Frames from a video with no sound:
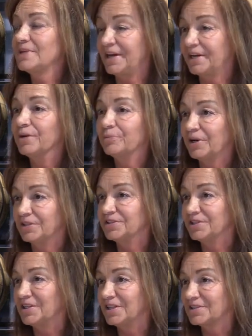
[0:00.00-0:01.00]
taken a
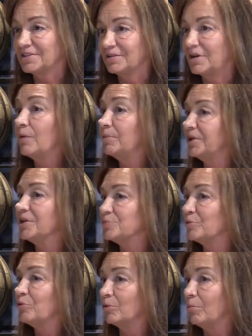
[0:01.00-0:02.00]
pregnancy test a couple
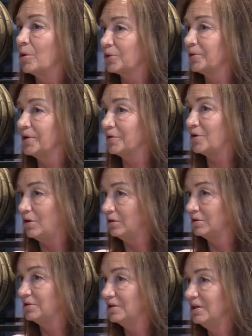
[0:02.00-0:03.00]
days before Mark Reno
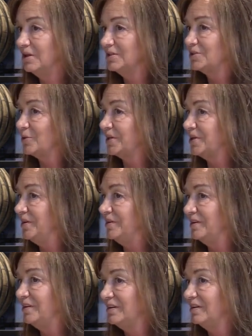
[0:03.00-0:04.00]
called. So I
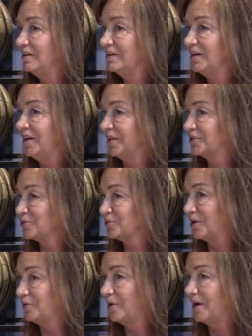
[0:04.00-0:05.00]
didn't answer
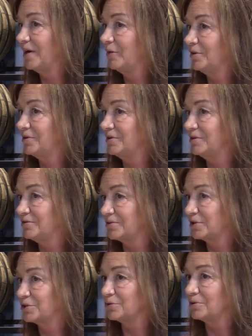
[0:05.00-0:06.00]
right away, and I went to the
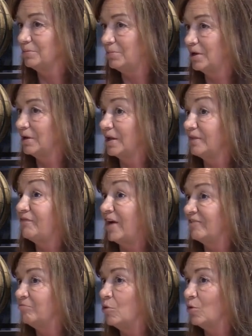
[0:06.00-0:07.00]
drugstore and bought like
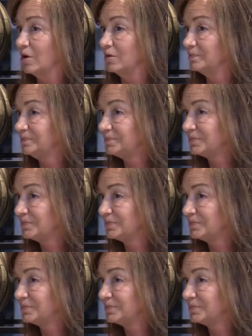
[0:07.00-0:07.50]
five more.